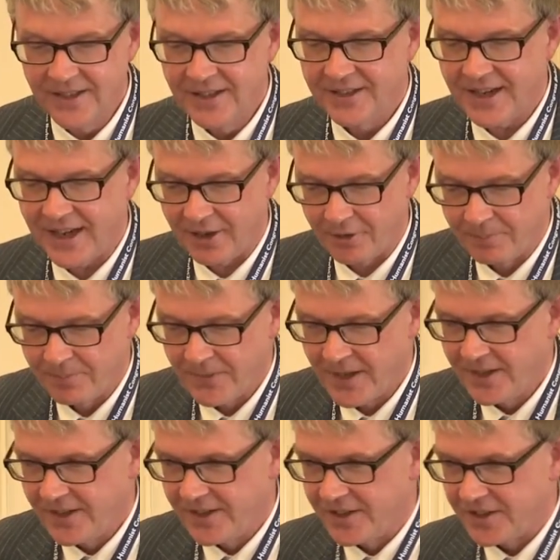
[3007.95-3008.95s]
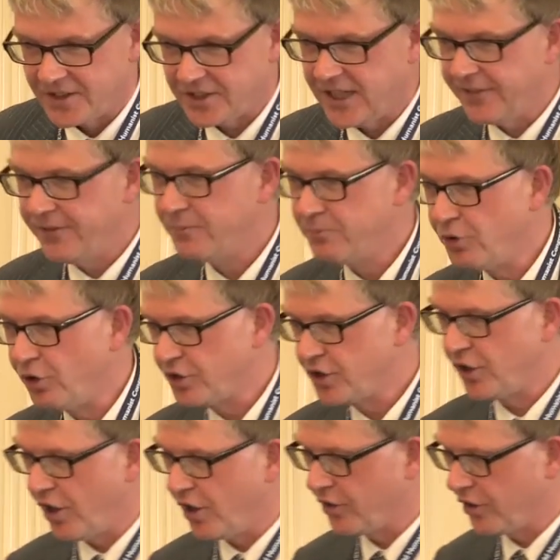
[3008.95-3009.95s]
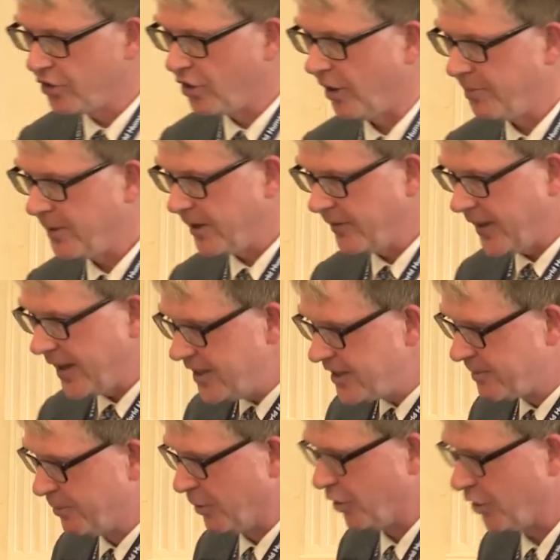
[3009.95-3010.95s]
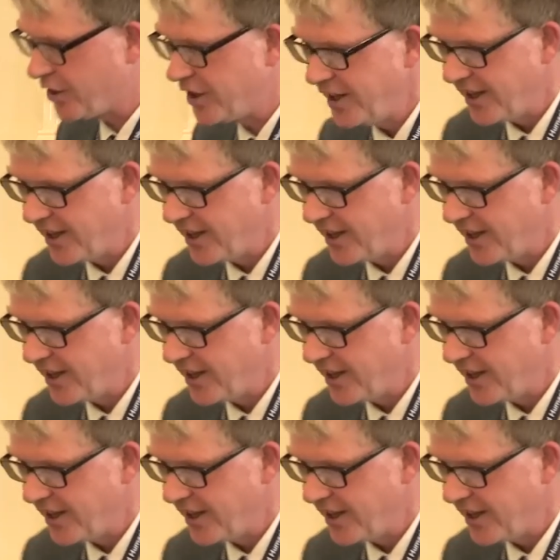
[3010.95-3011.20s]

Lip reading: Now, Stephen brought along a copy of his book.